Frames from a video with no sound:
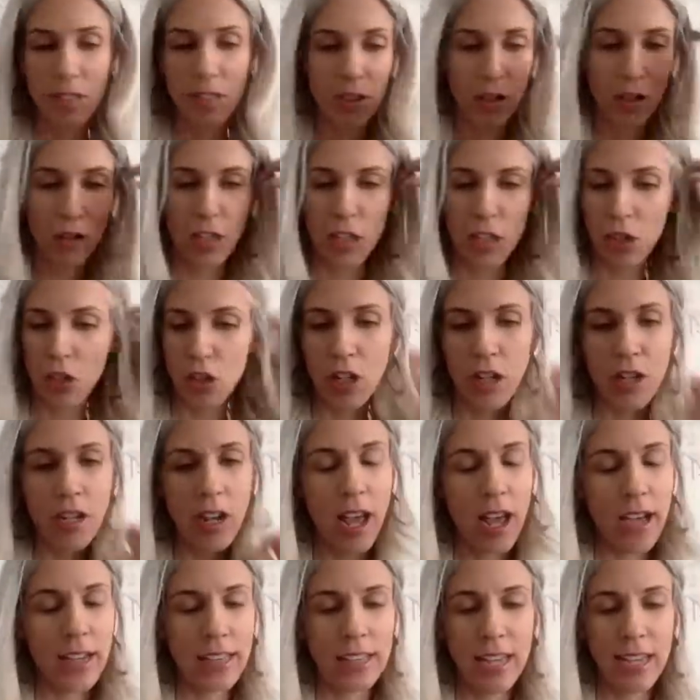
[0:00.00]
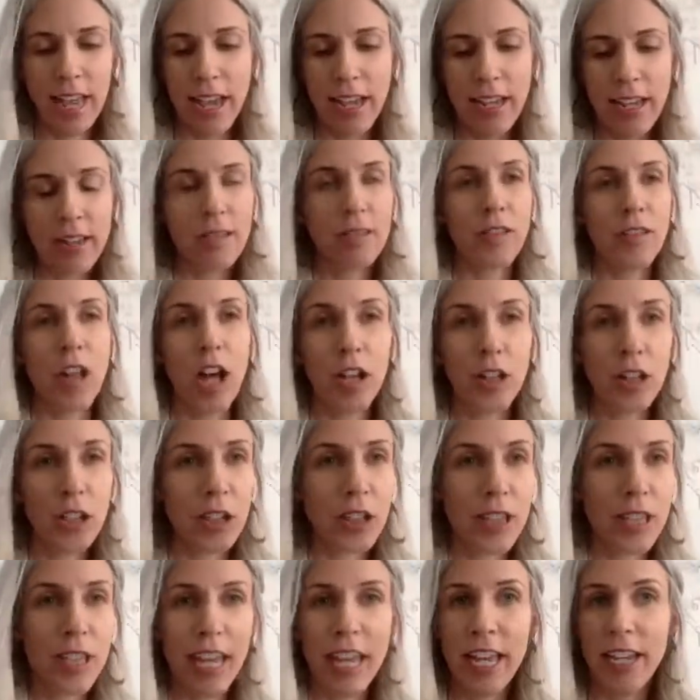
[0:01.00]
So this should not take
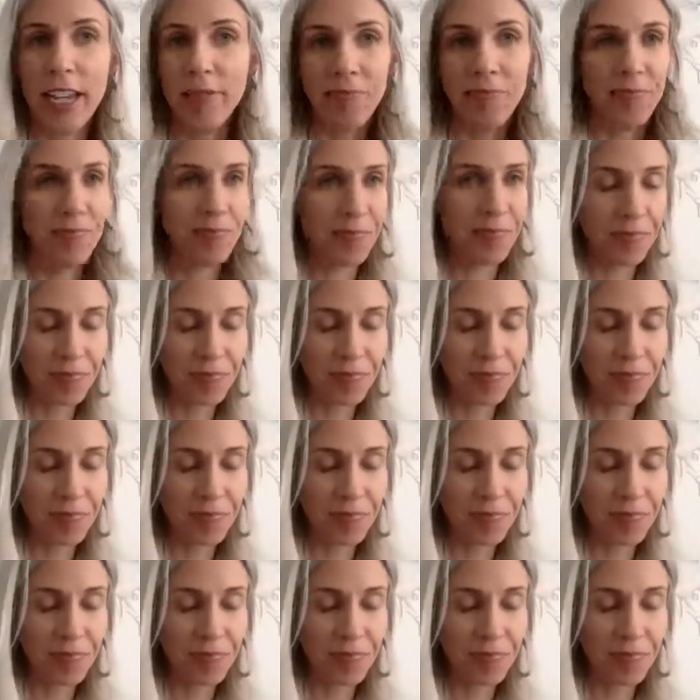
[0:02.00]
longer than